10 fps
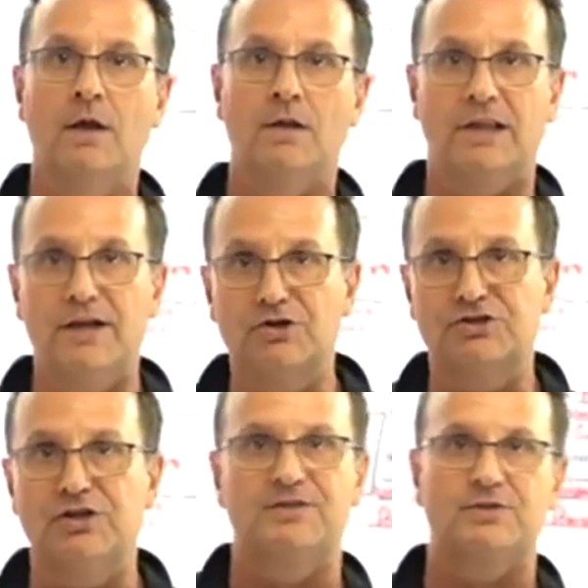
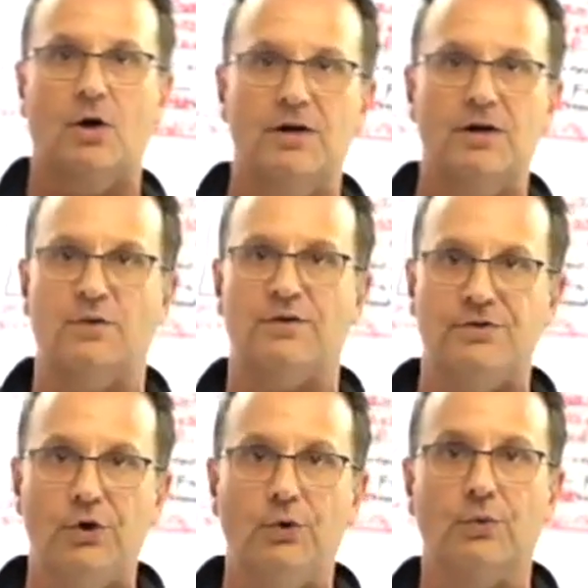Leadership starts with
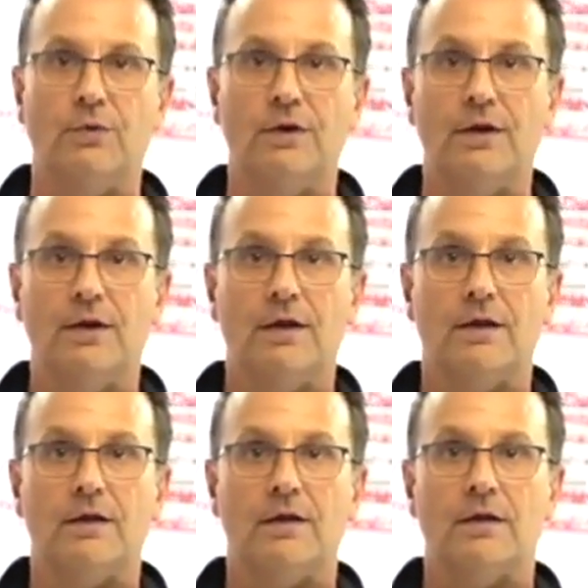you.
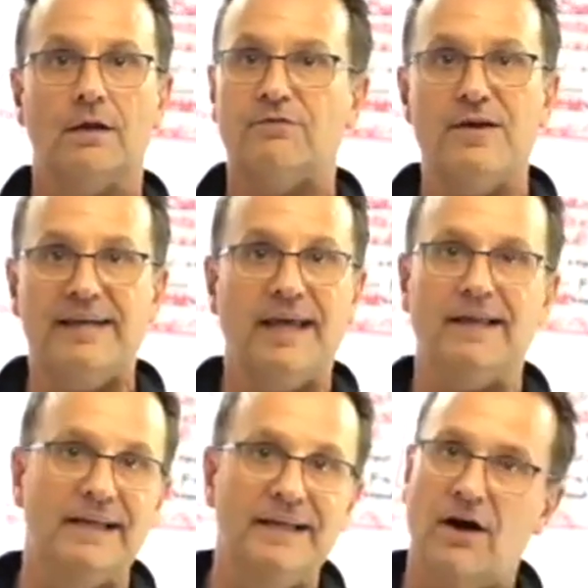If we
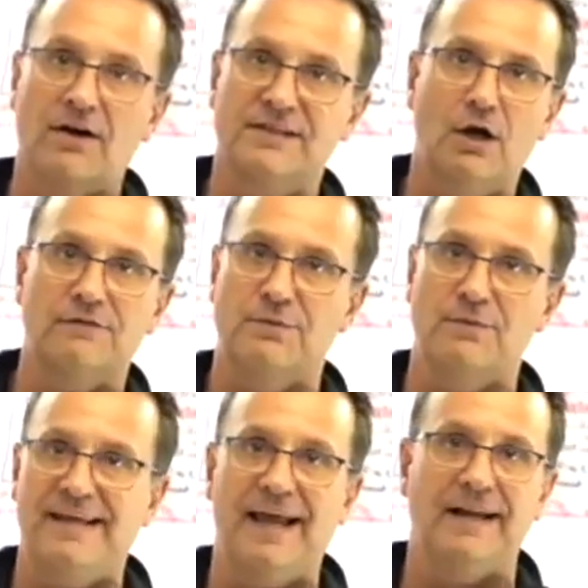can't lead ourselves, we
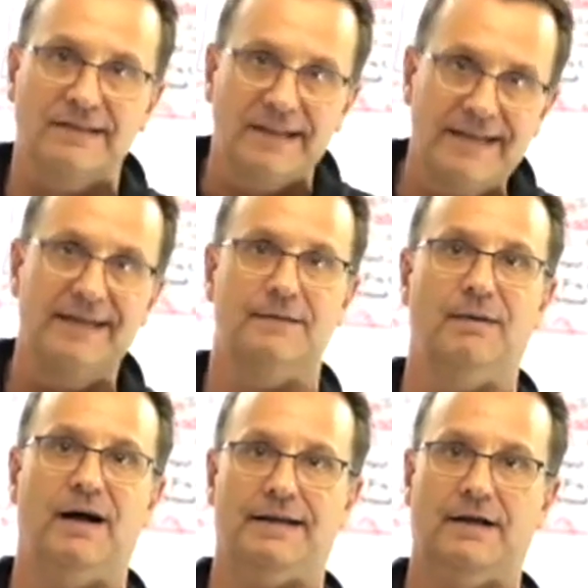can't lead
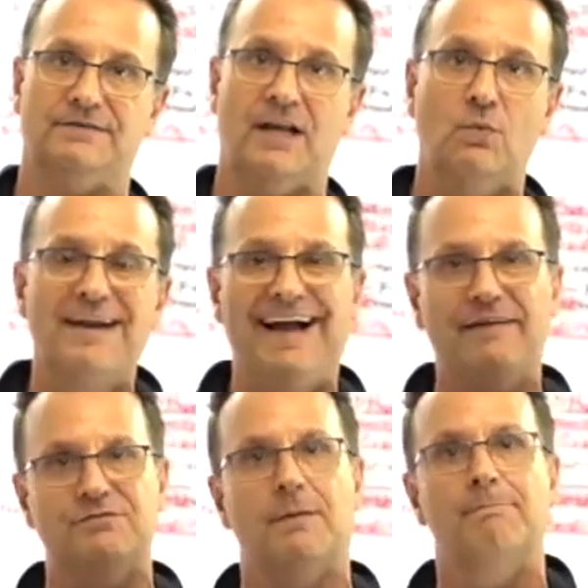anybody else. And we
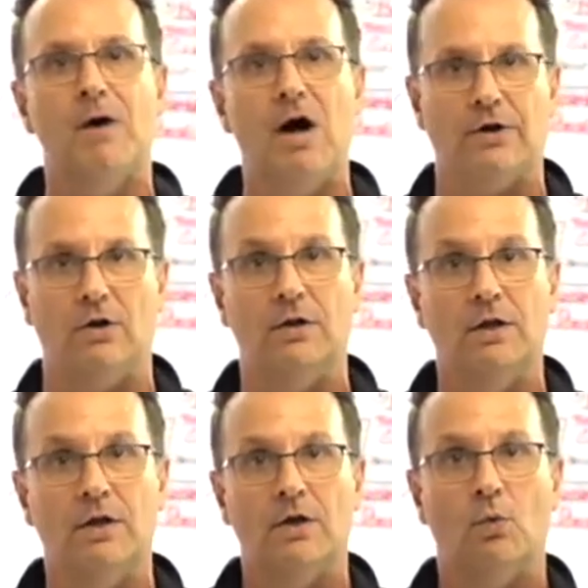have to model
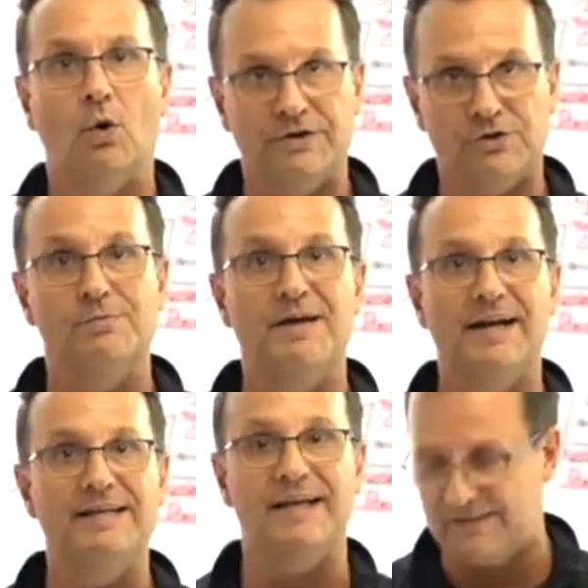what human
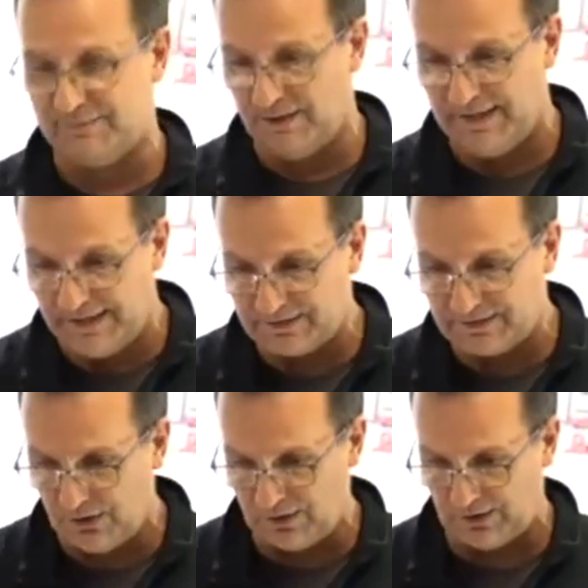engagement needs to
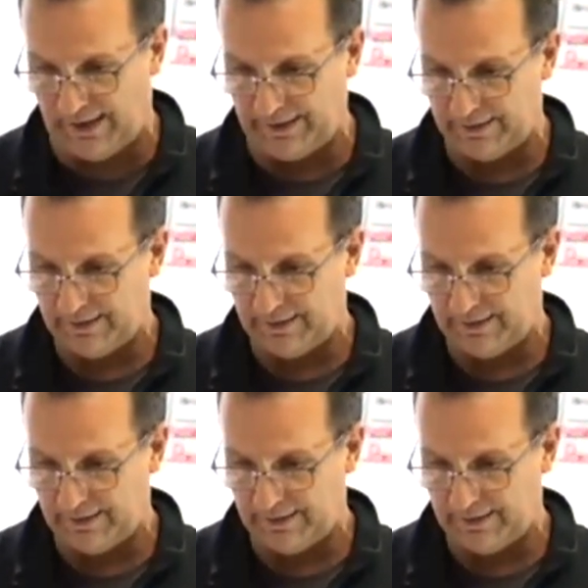look like.